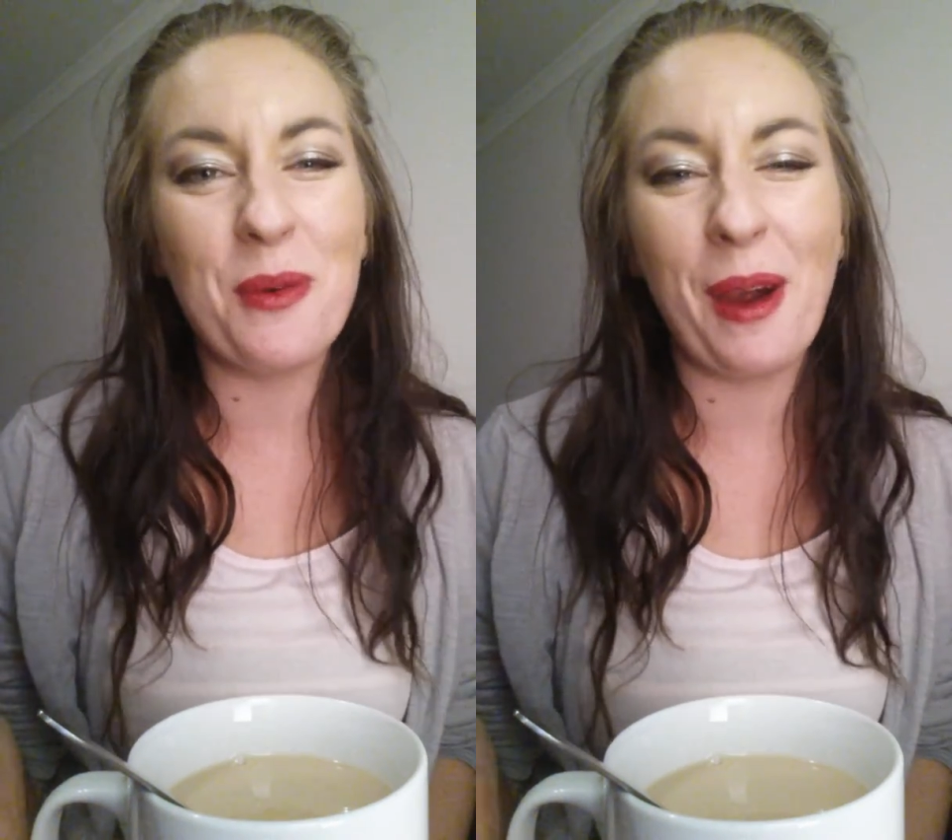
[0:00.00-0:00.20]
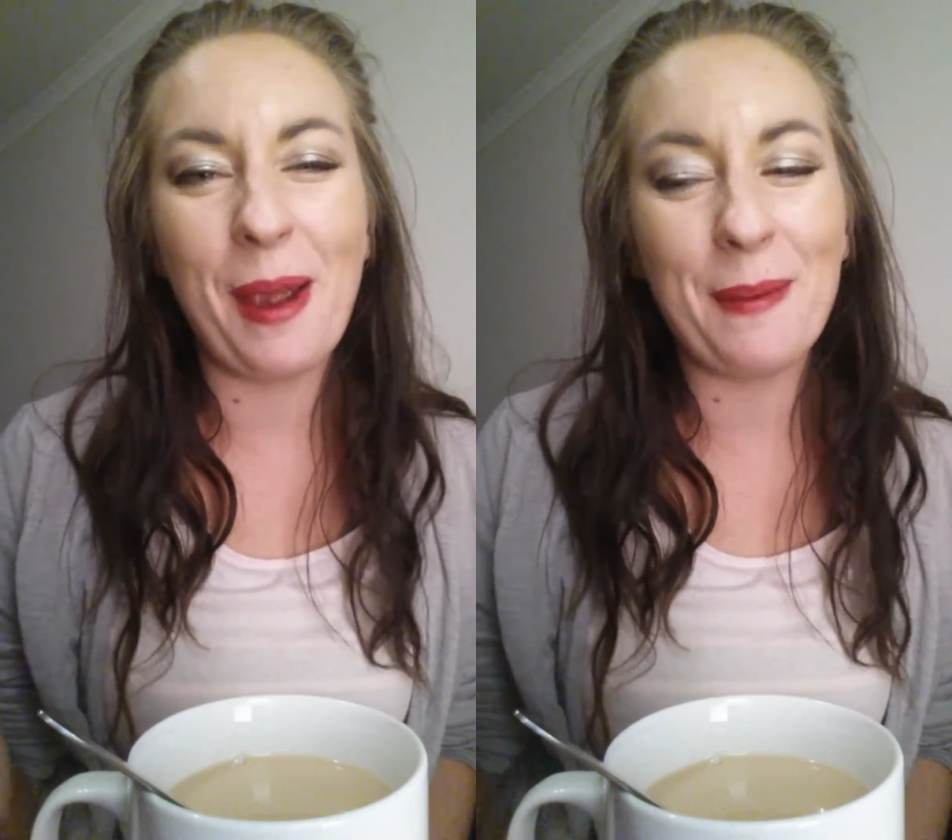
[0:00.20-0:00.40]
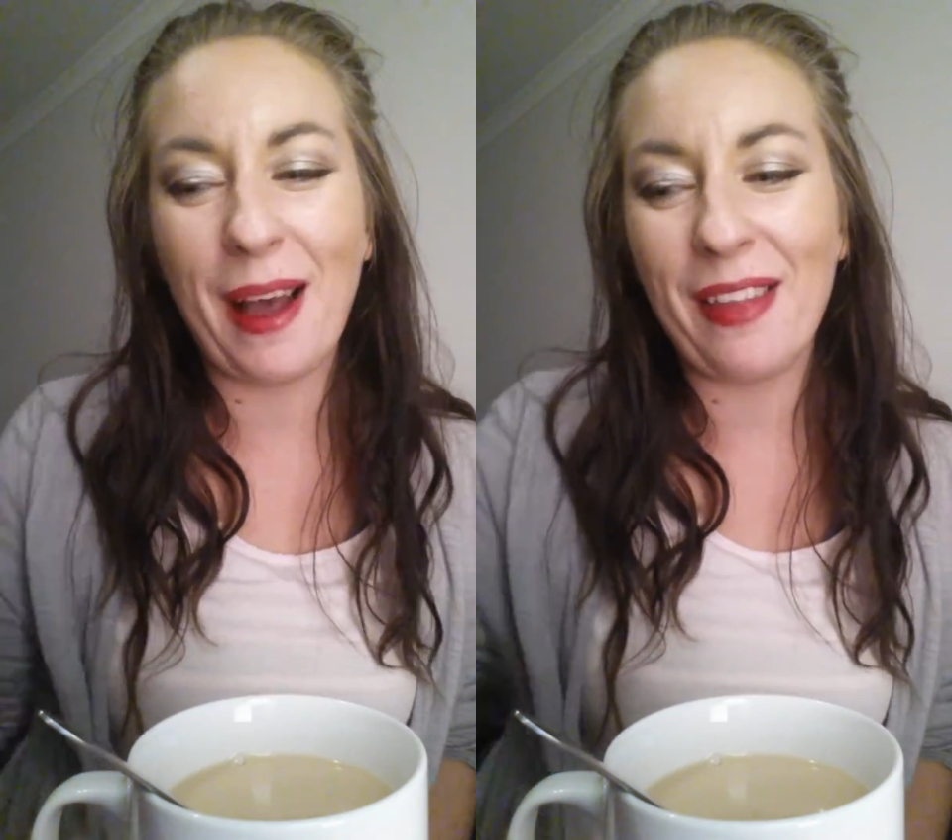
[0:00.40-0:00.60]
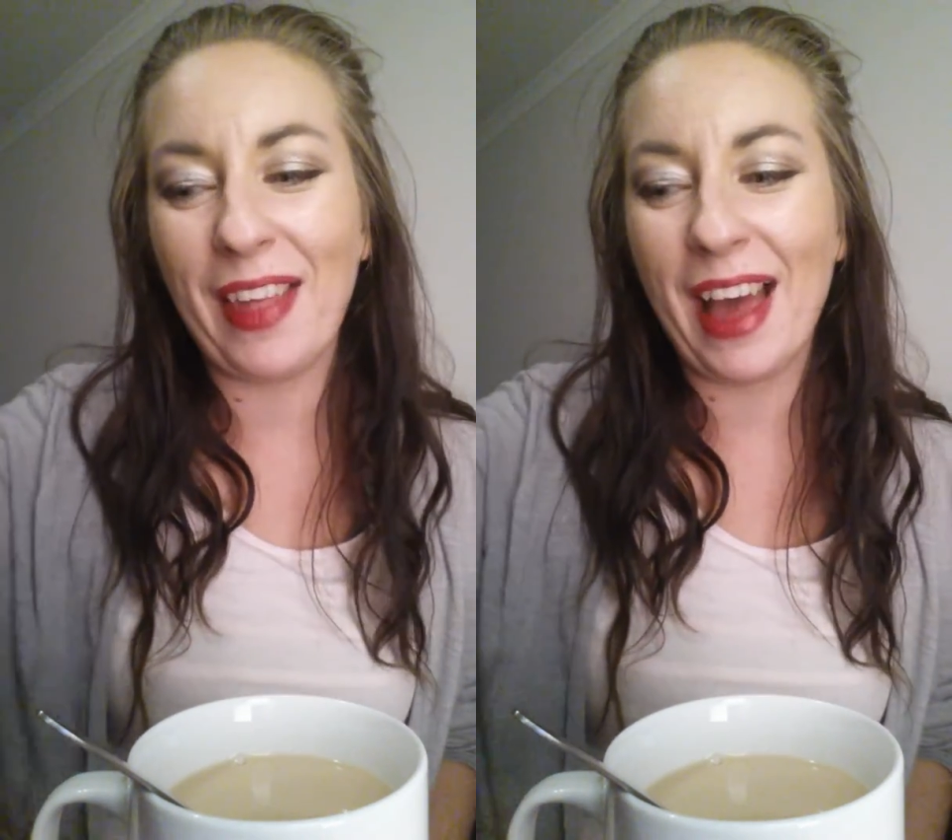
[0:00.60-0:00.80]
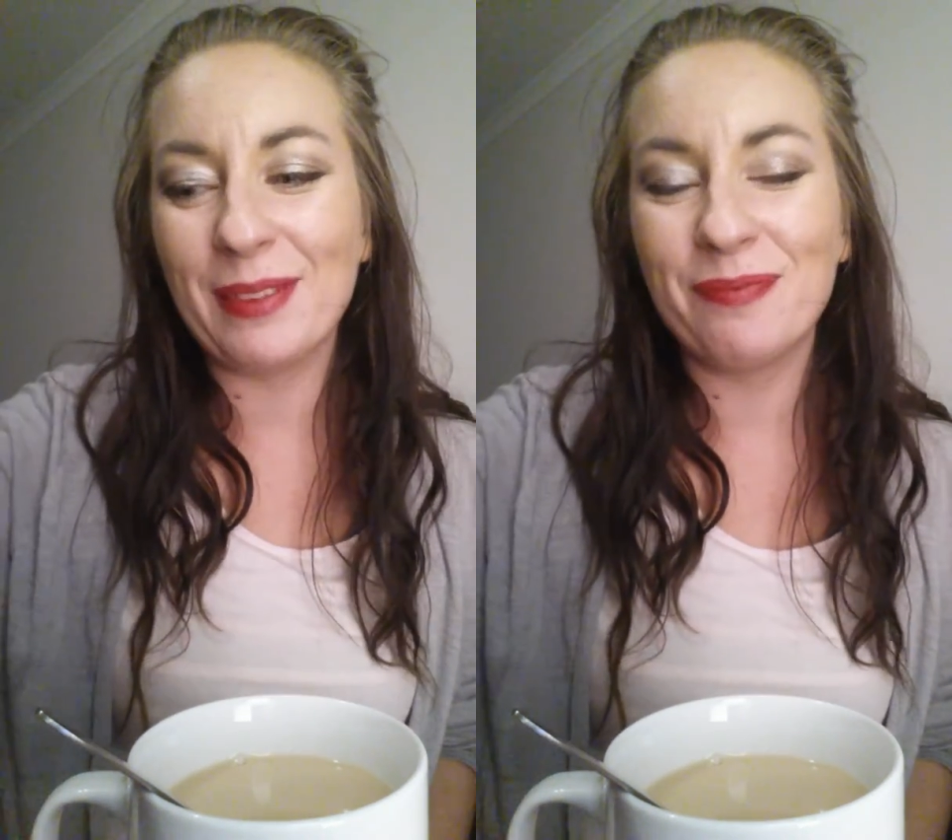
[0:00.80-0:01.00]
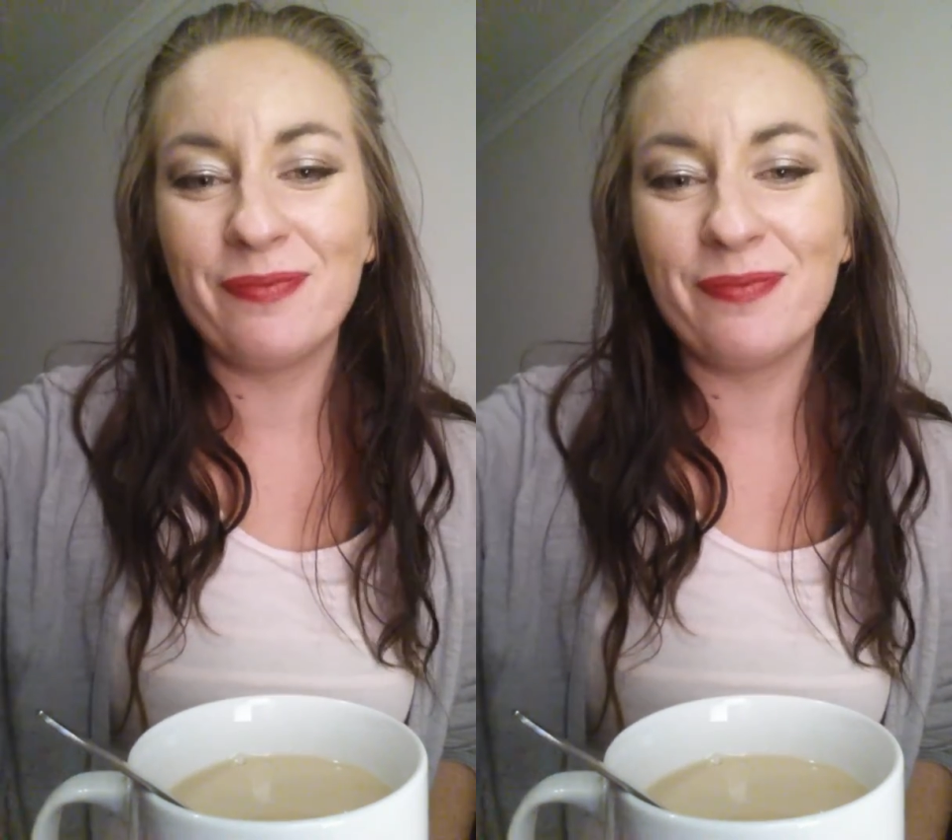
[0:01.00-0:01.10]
worry about that.